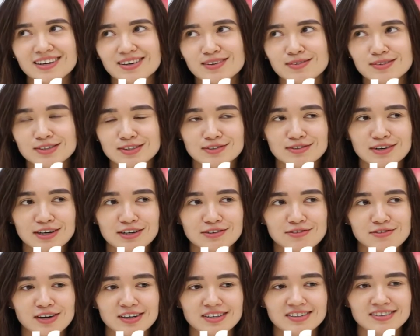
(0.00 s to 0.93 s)
which was very
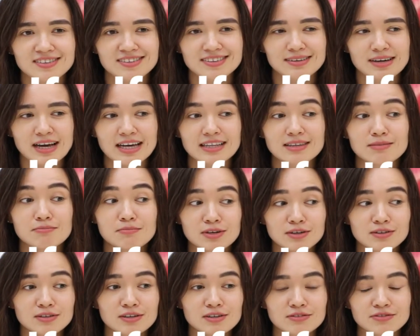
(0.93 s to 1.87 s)
fun. In the
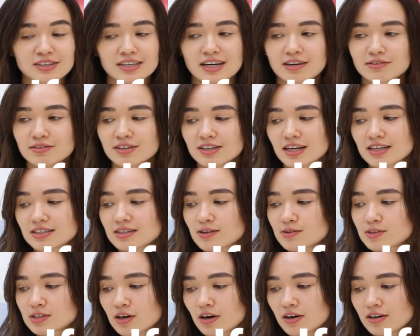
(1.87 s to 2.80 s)
middle of it, I realized I
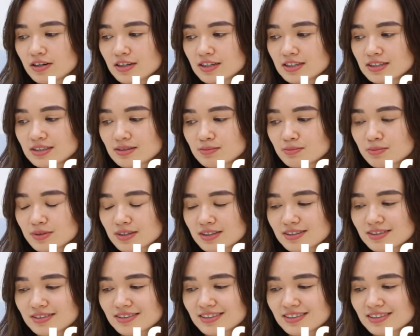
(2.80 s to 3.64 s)
was an artist, but